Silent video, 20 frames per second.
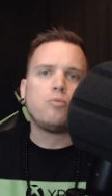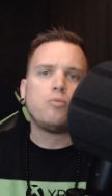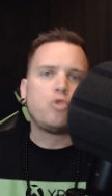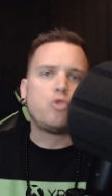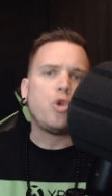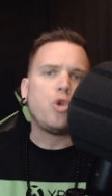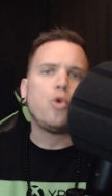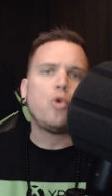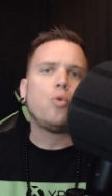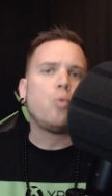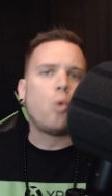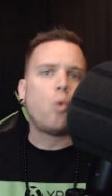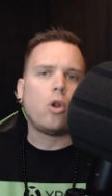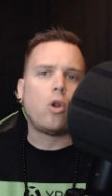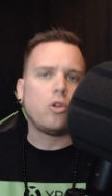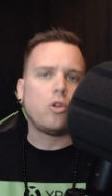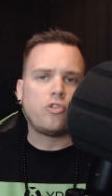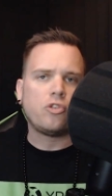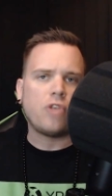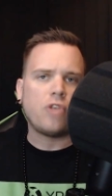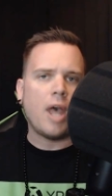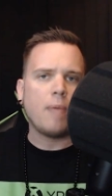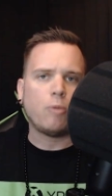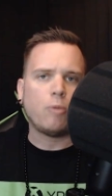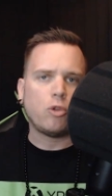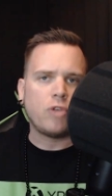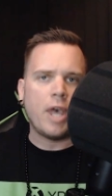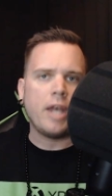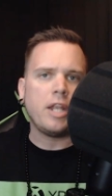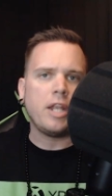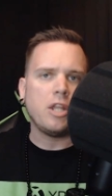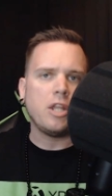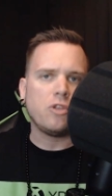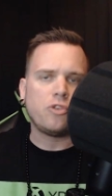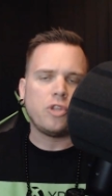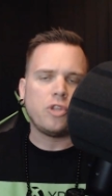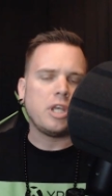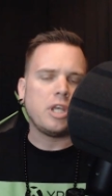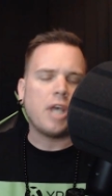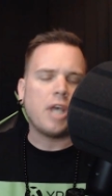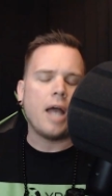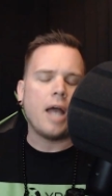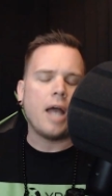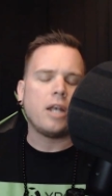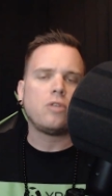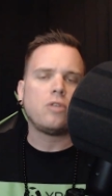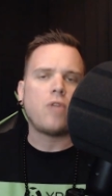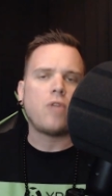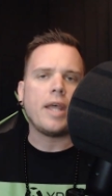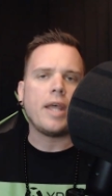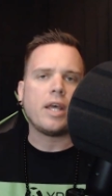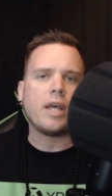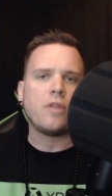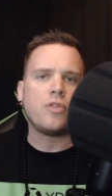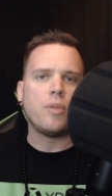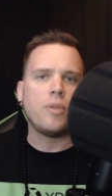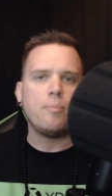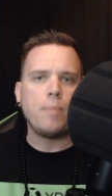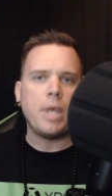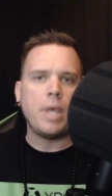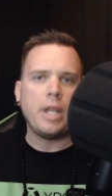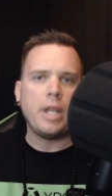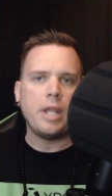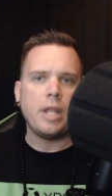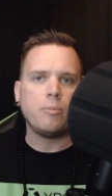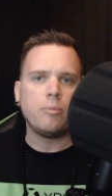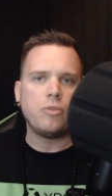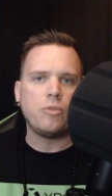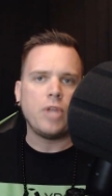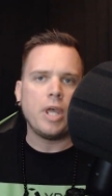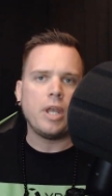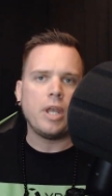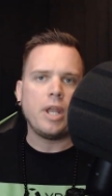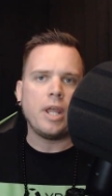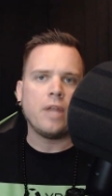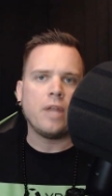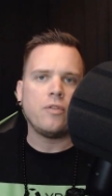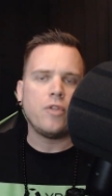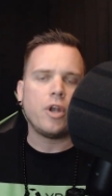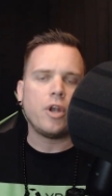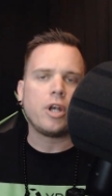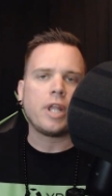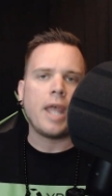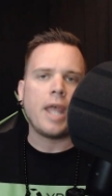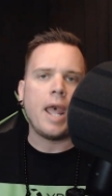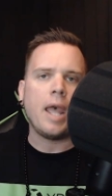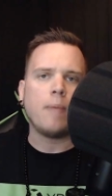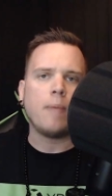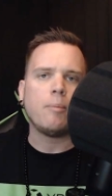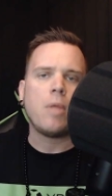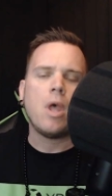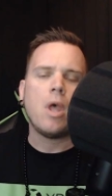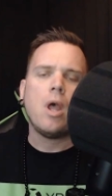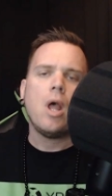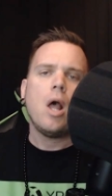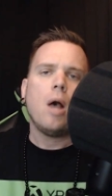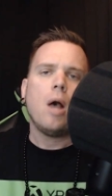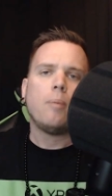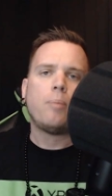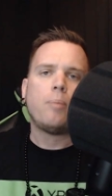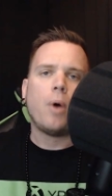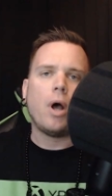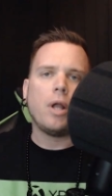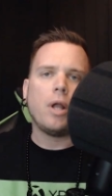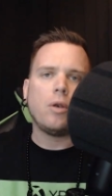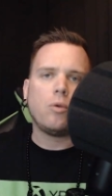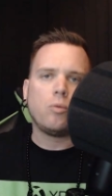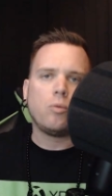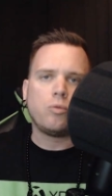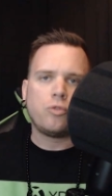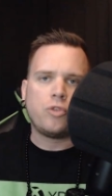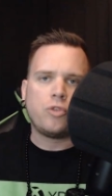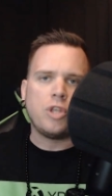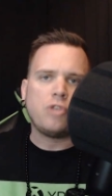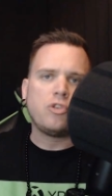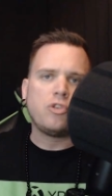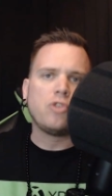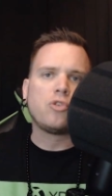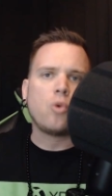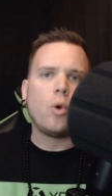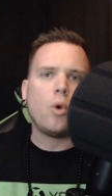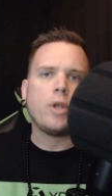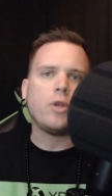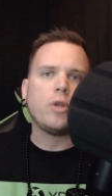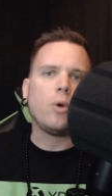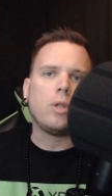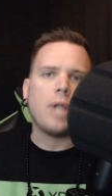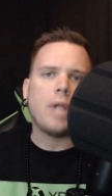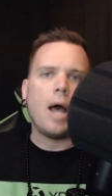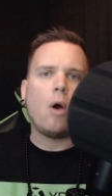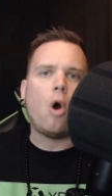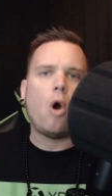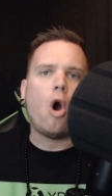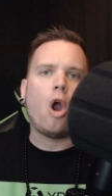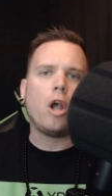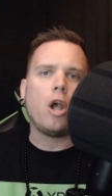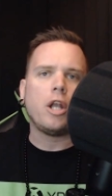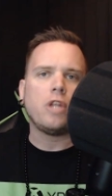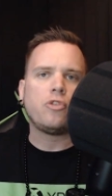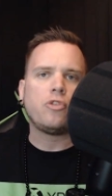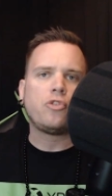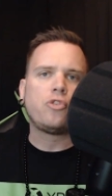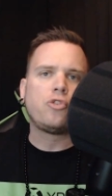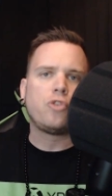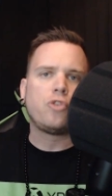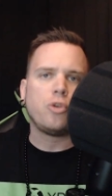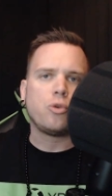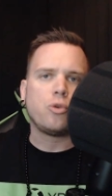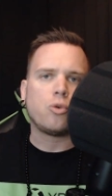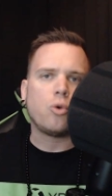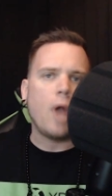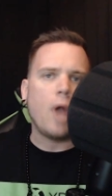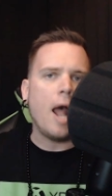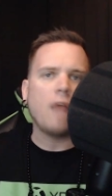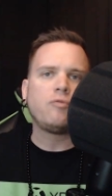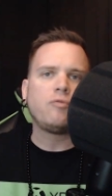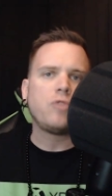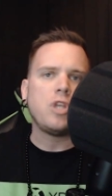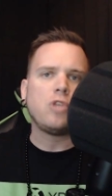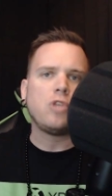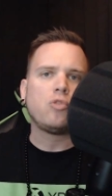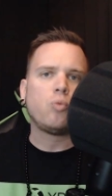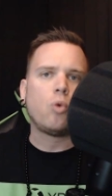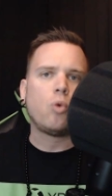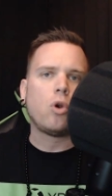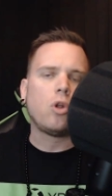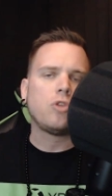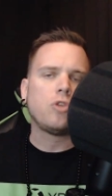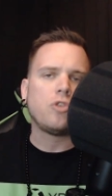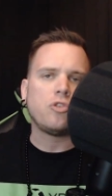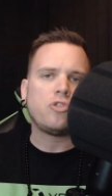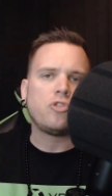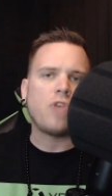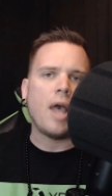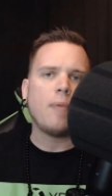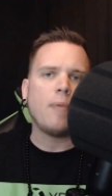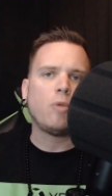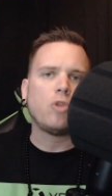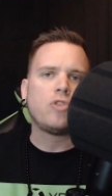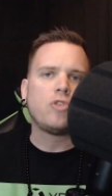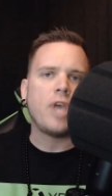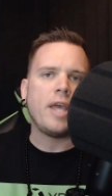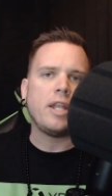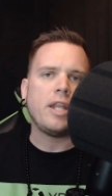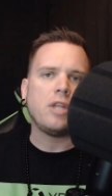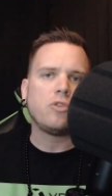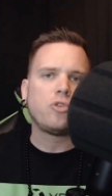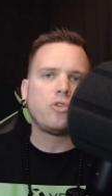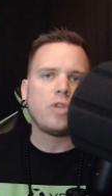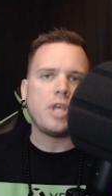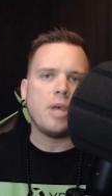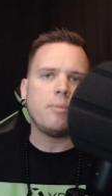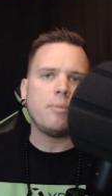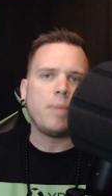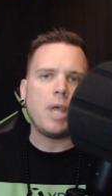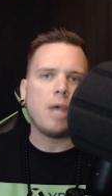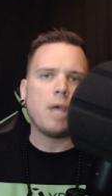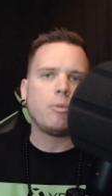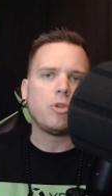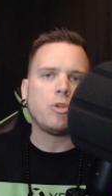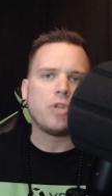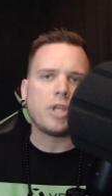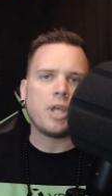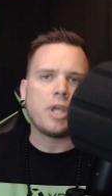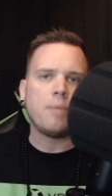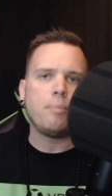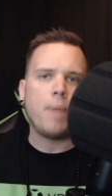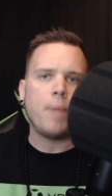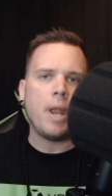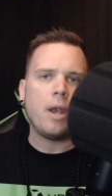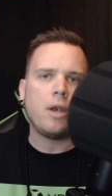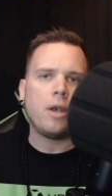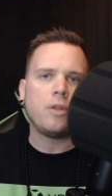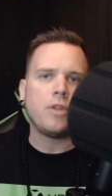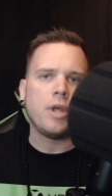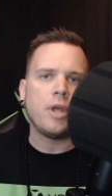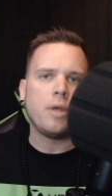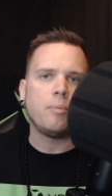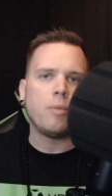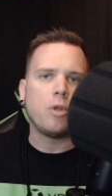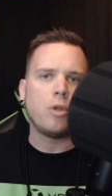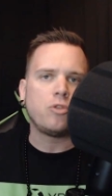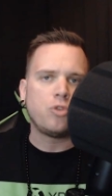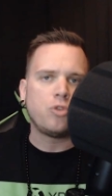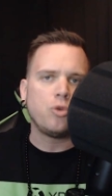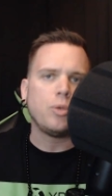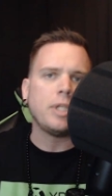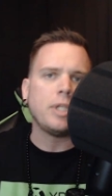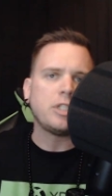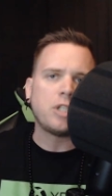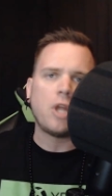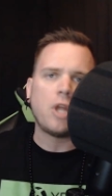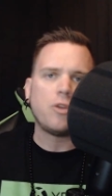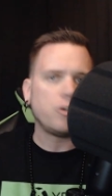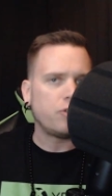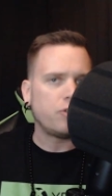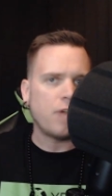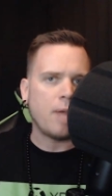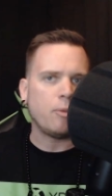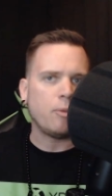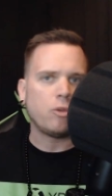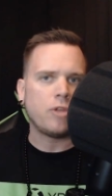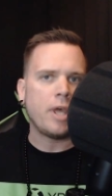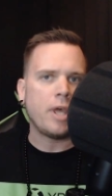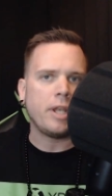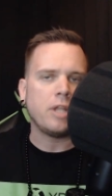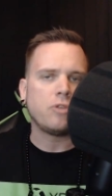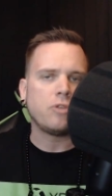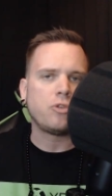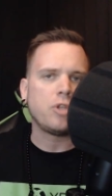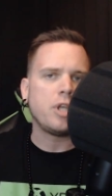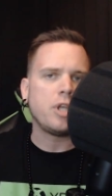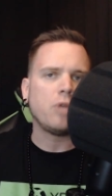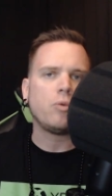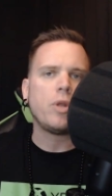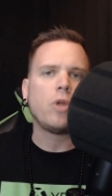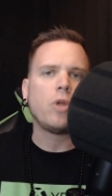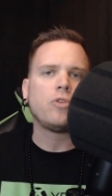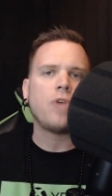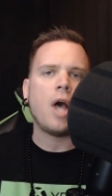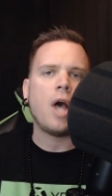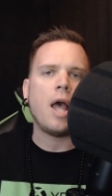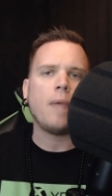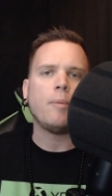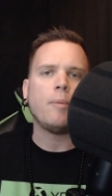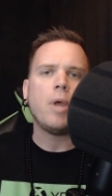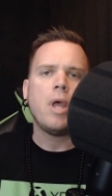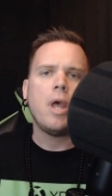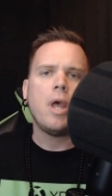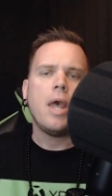two worlds simultaneously, kind of like the Medium did in their game, but this is going to allow artists to craft these worlds simultaneously and be able to compare them to each other simultaneously in real time